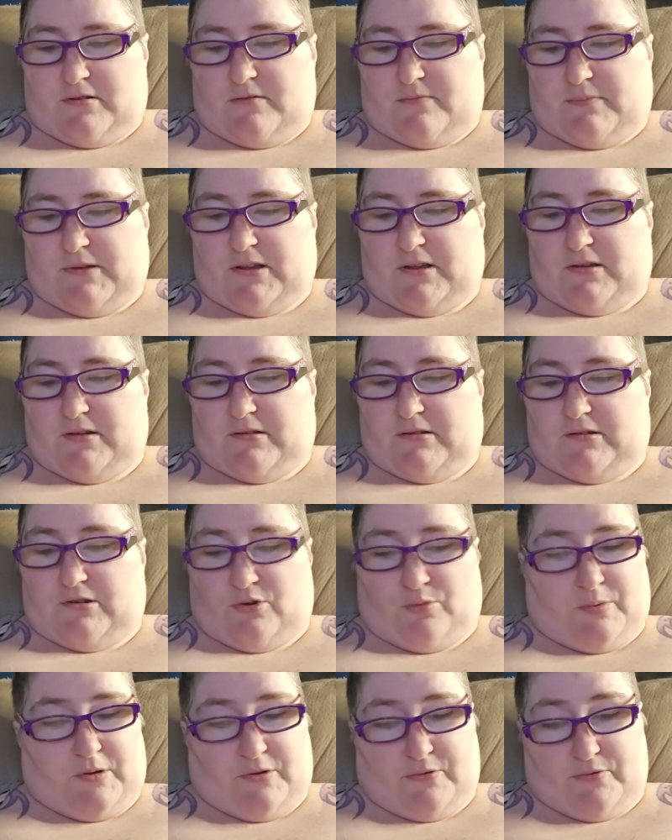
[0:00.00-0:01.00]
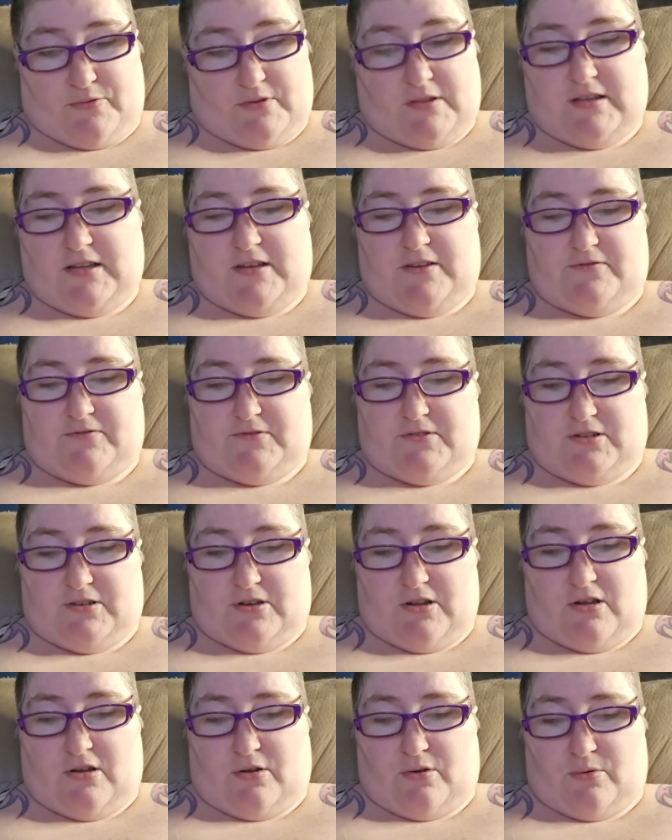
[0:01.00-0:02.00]
But you'll be relieved to
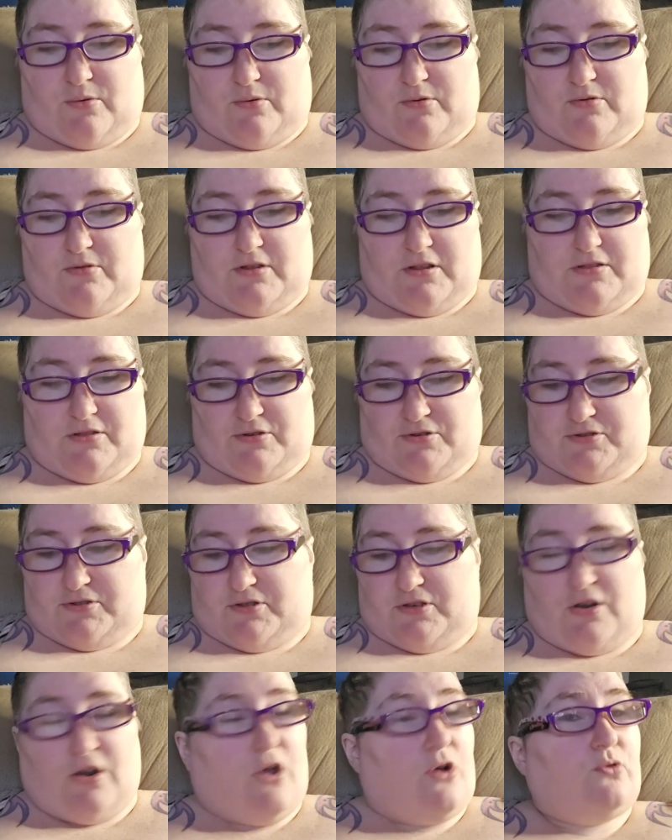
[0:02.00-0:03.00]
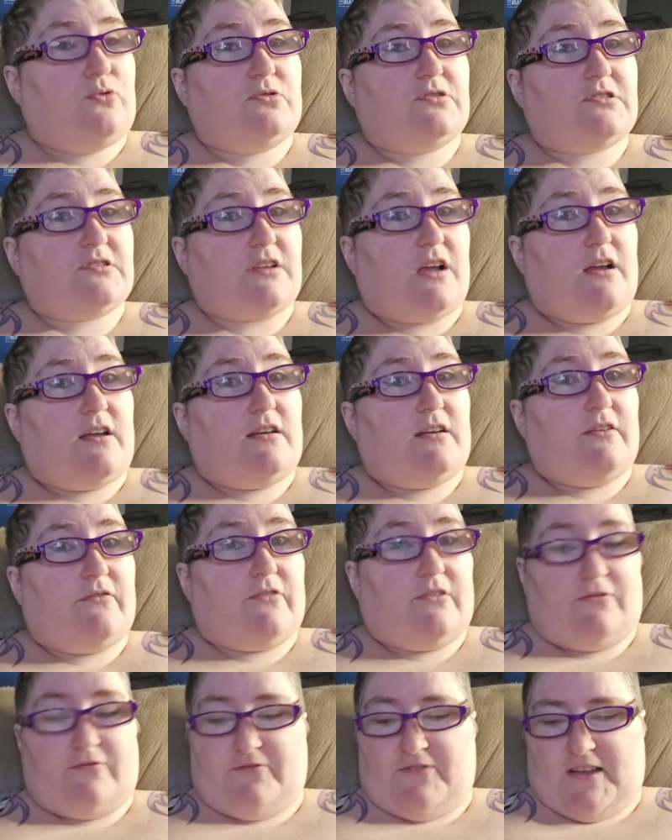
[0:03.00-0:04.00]
know that there's no sign of
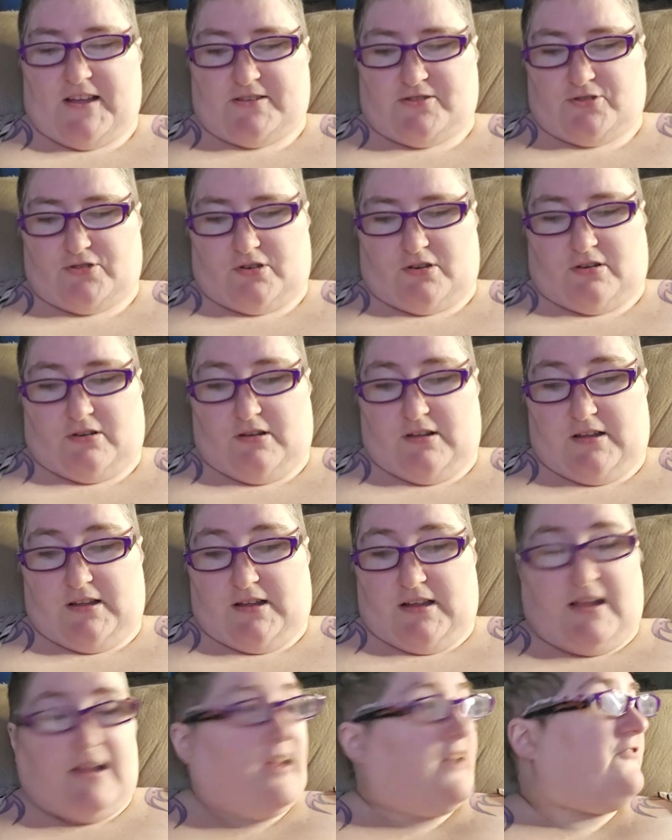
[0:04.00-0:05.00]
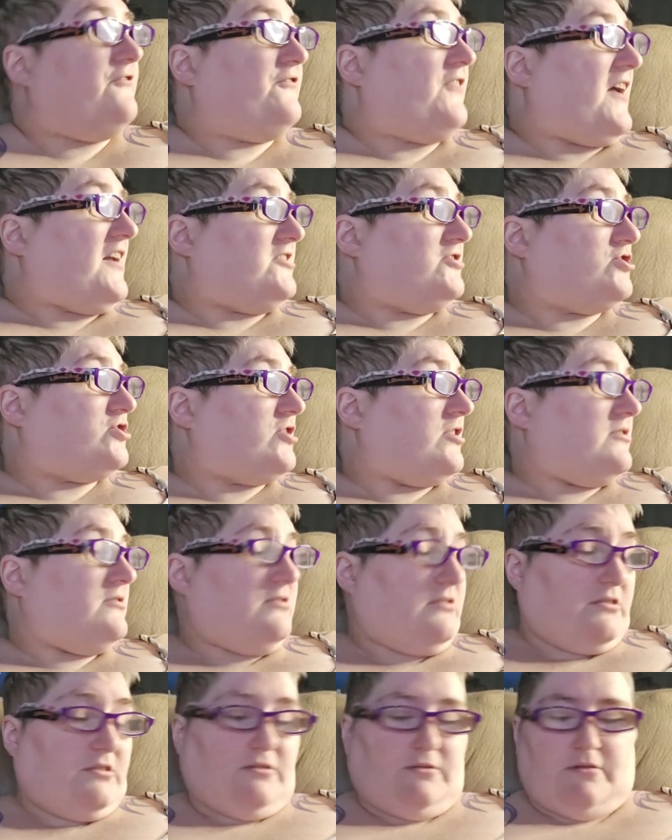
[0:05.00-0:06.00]
infection." "Infection?"
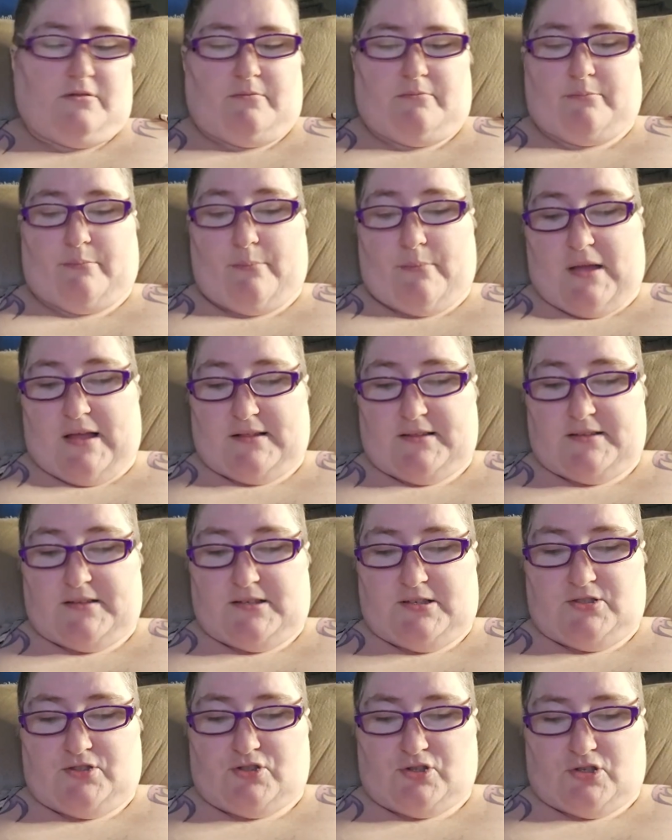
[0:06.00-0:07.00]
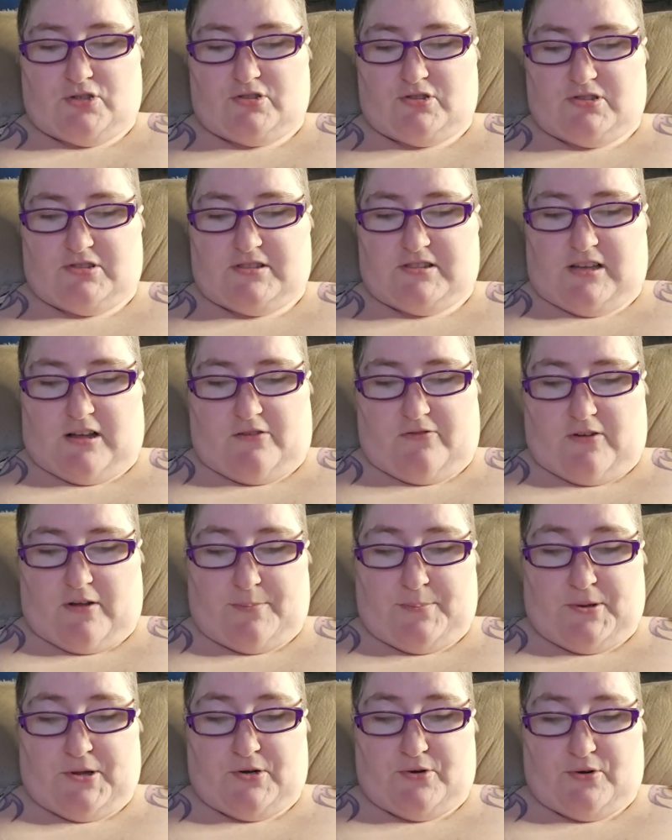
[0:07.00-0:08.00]
Melanie jerked herself
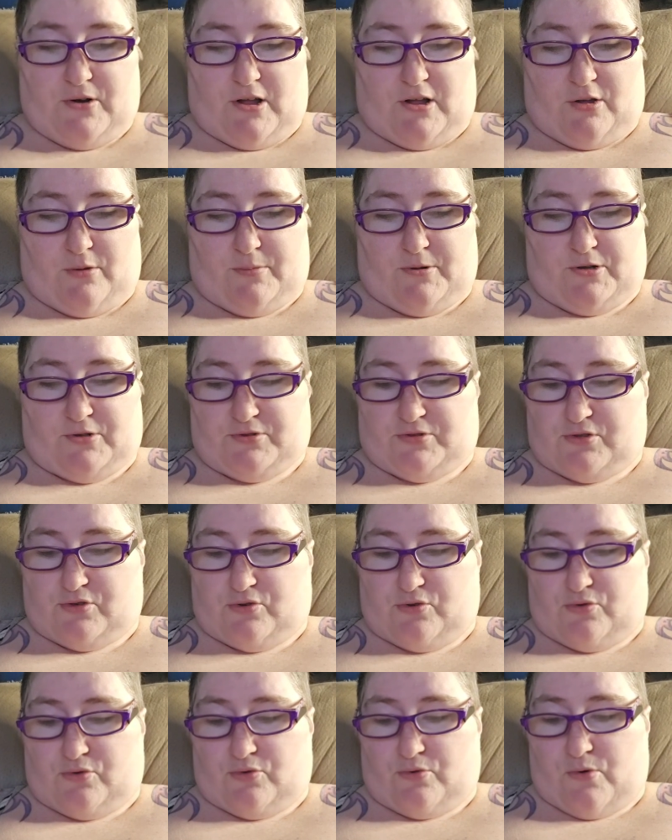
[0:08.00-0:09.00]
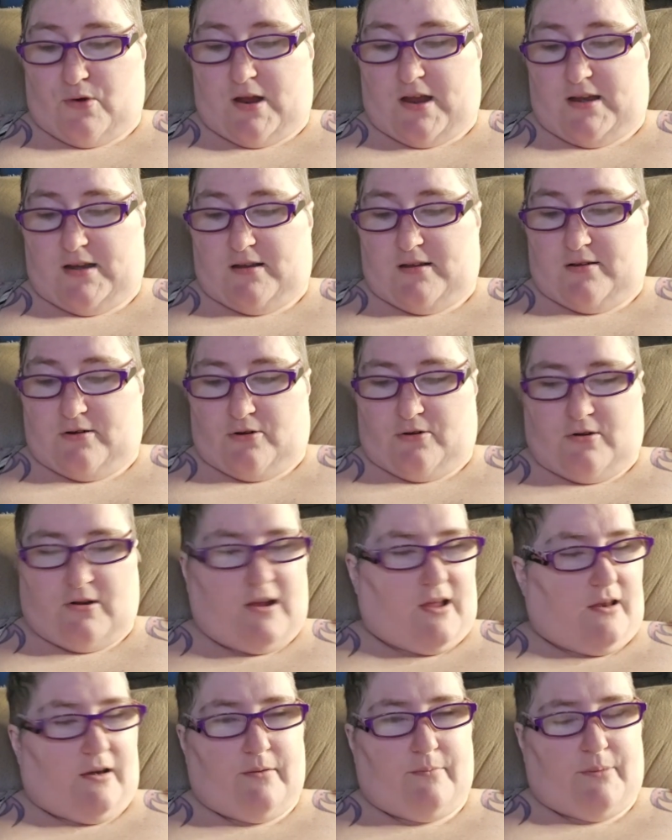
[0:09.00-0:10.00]
up on her elbows, craning her
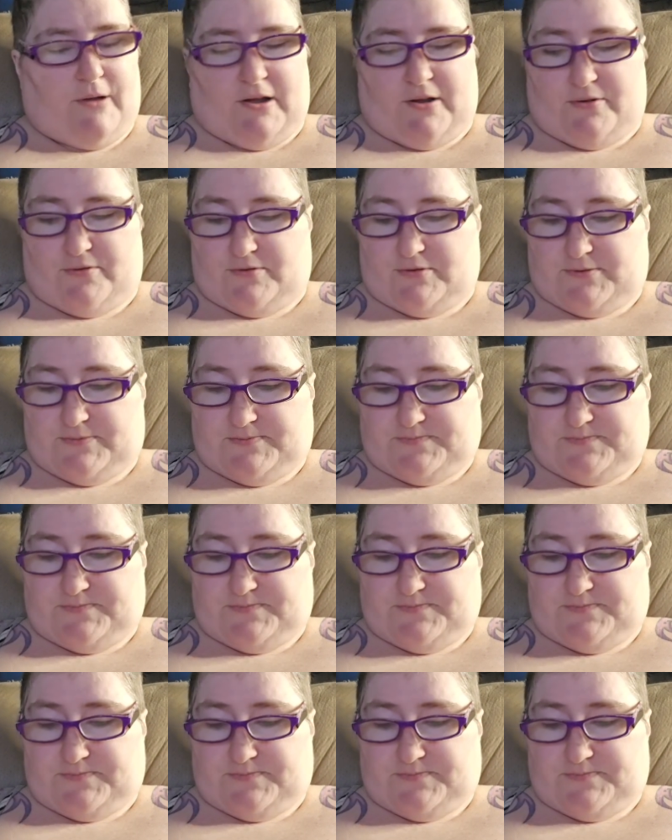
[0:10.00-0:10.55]
head about.